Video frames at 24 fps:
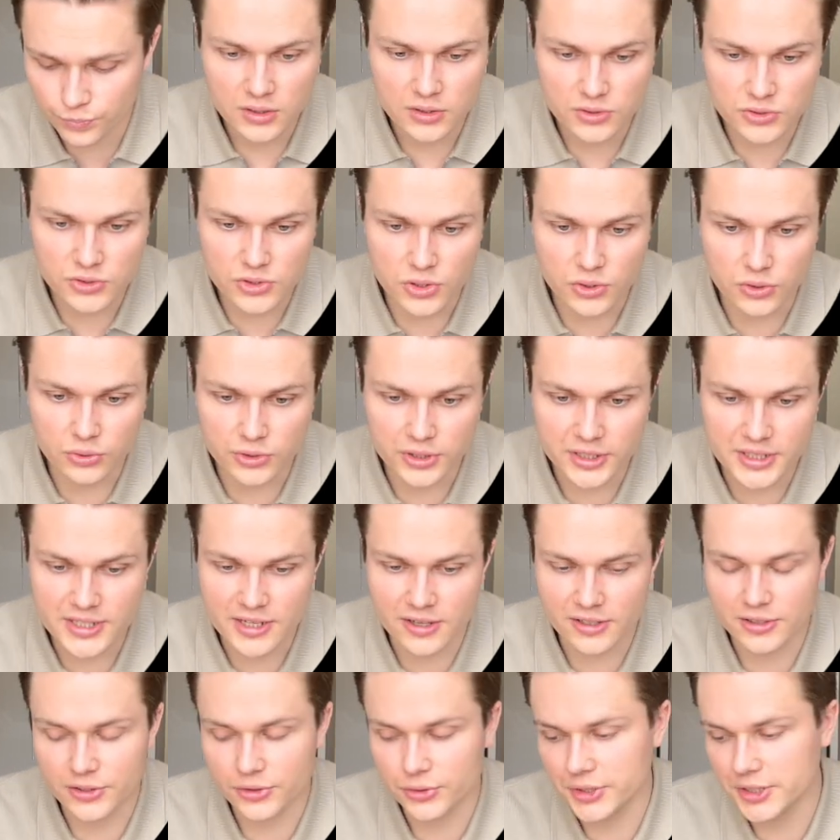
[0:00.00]
So these
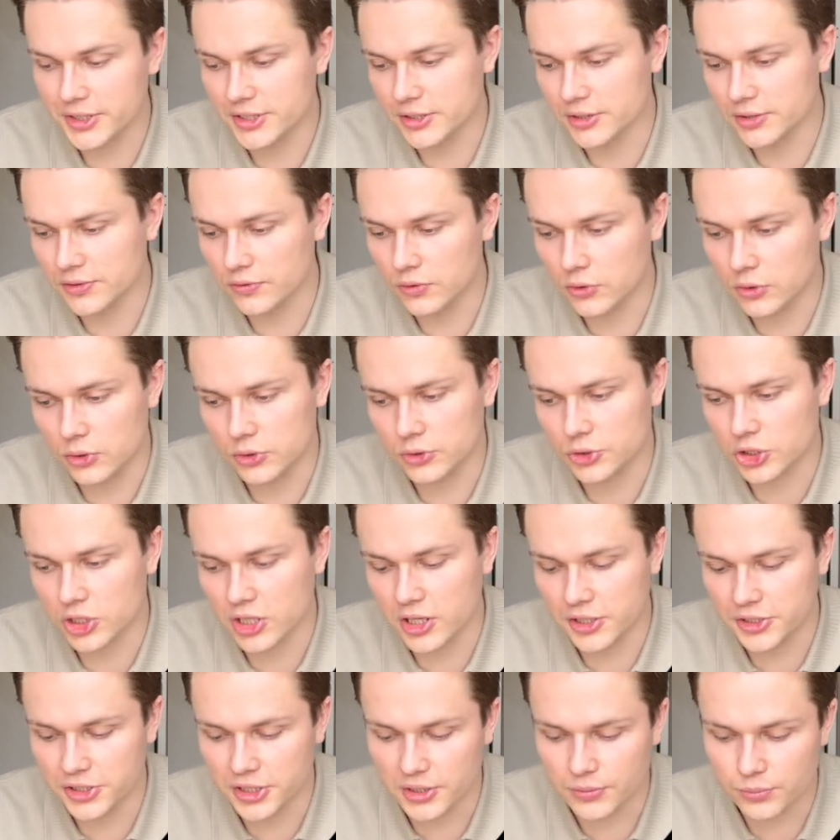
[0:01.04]
are the reasons for
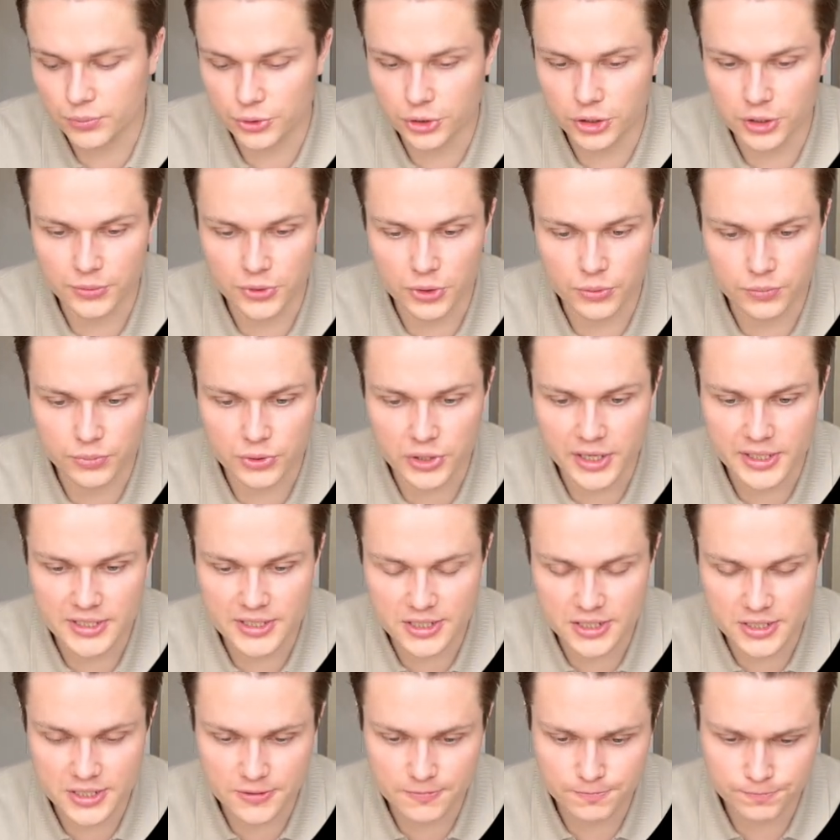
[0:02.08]
charging premium
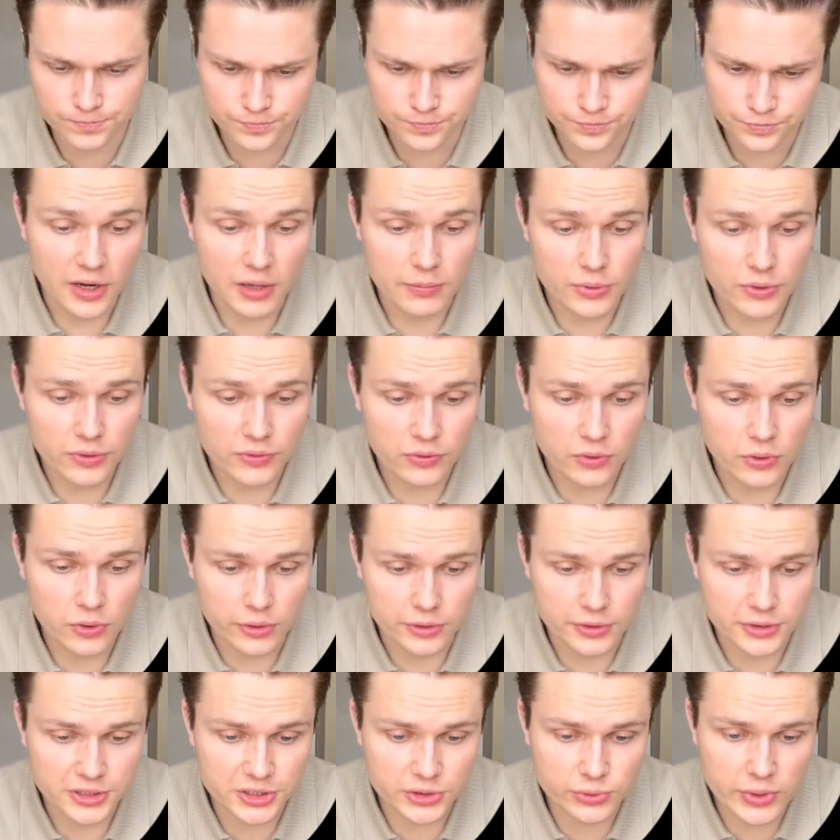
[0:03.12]
prices. Number
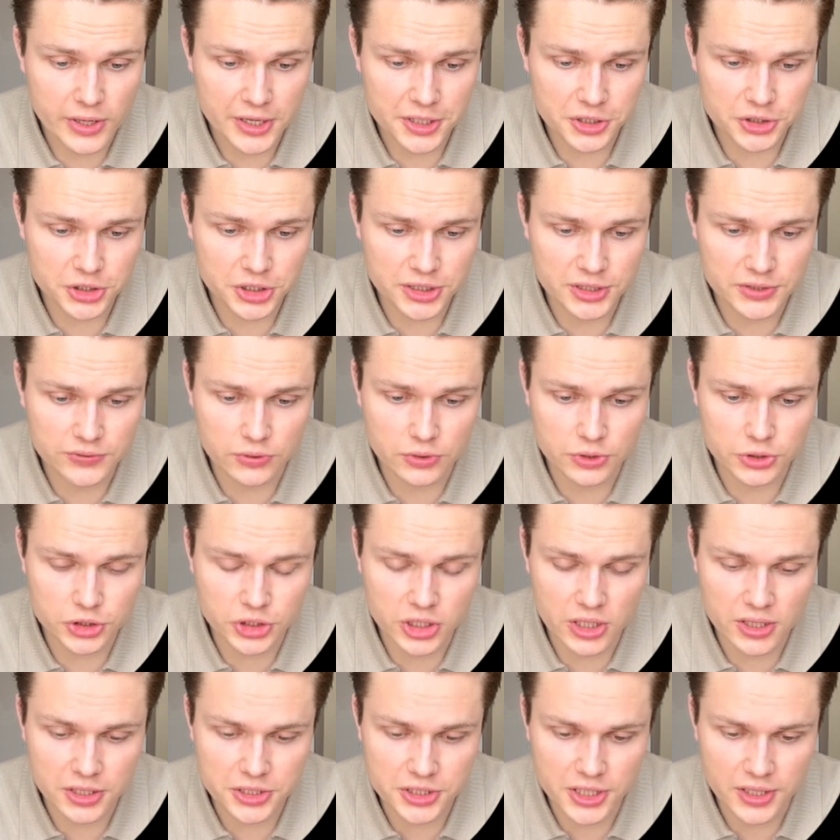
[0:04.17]
four, strategies for
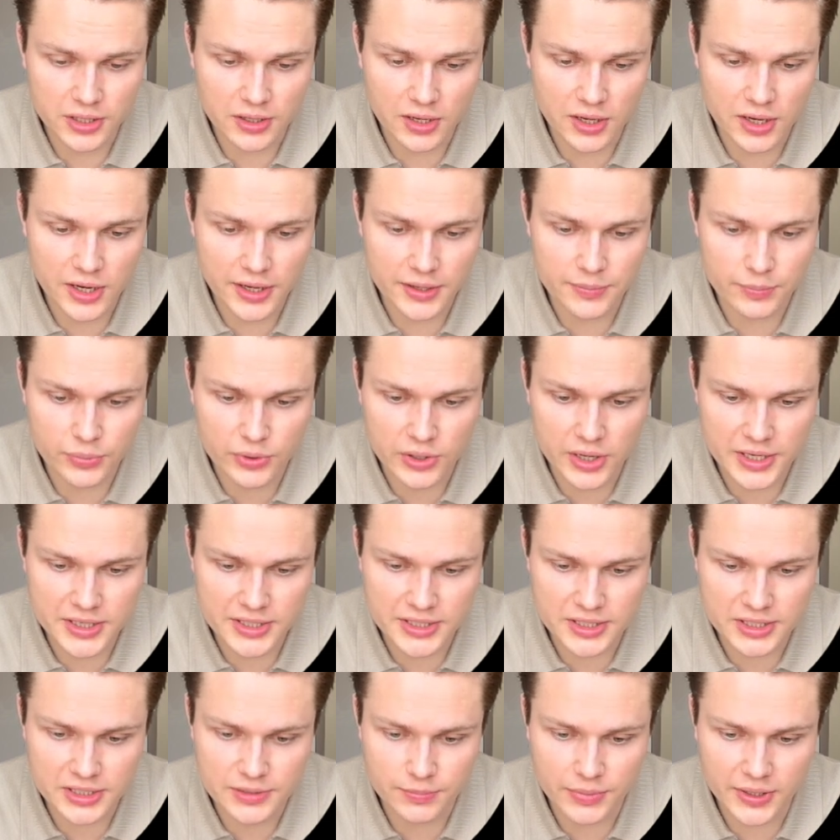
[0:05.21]
charging high
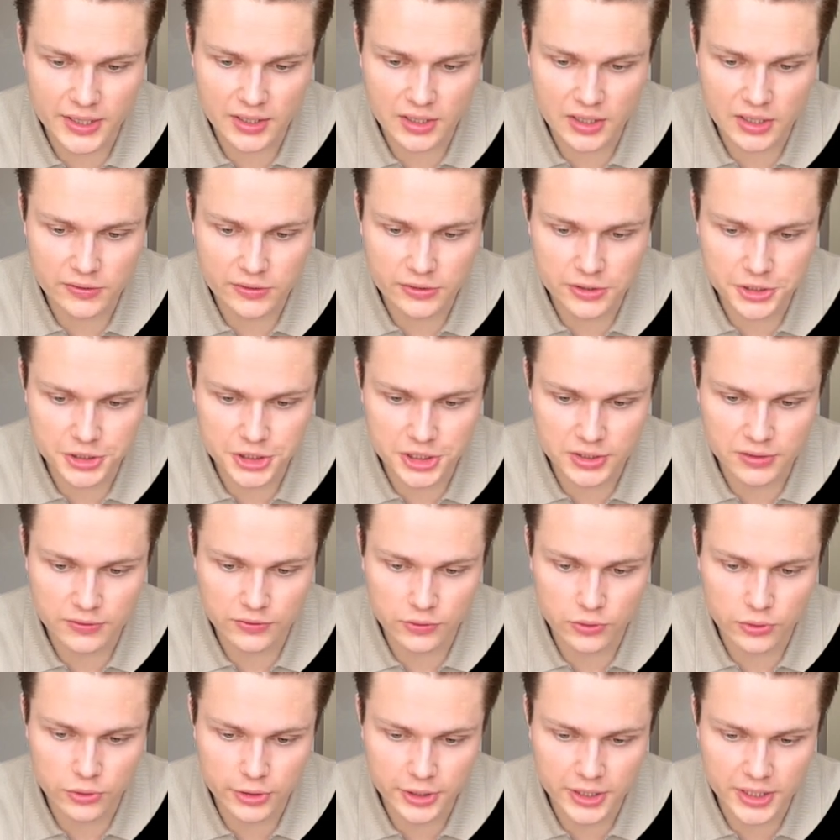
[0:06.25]
prices by leveraging
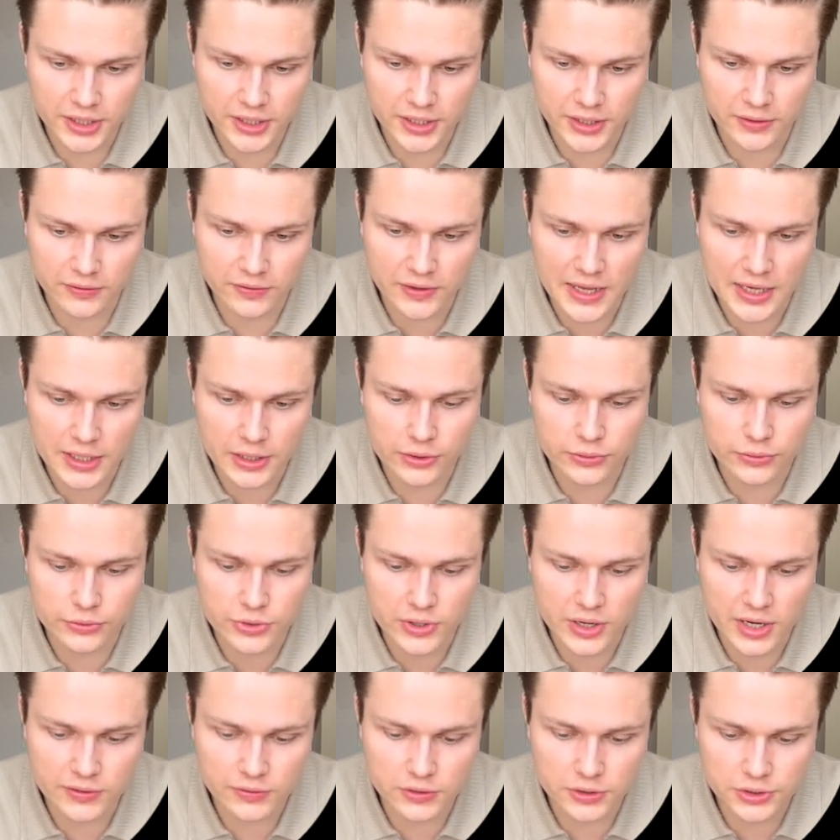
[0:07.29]
four key value
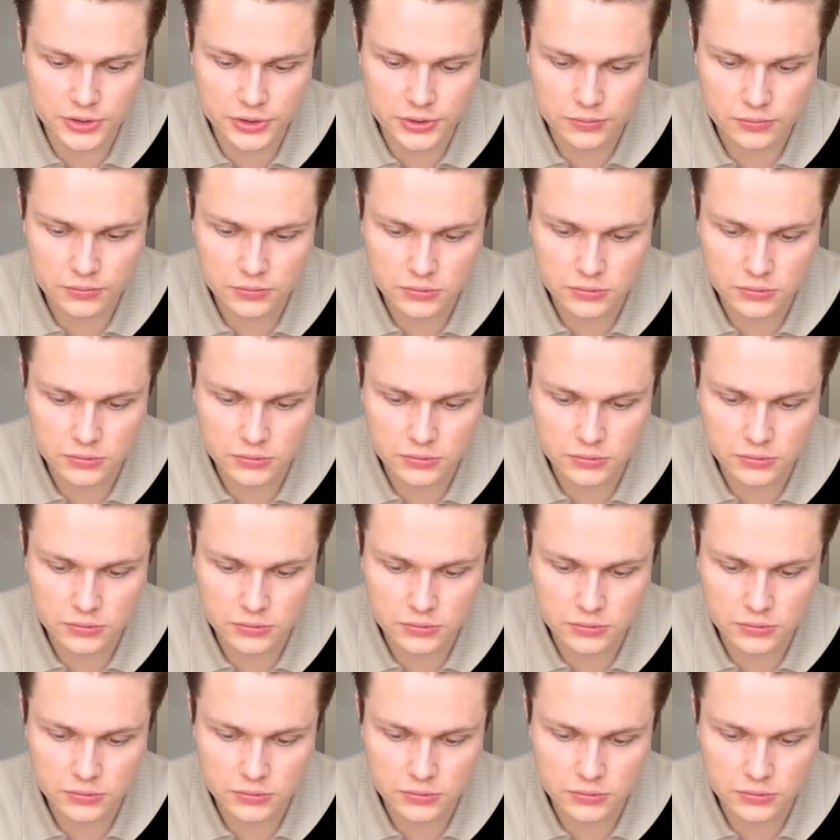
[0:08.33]
drivers.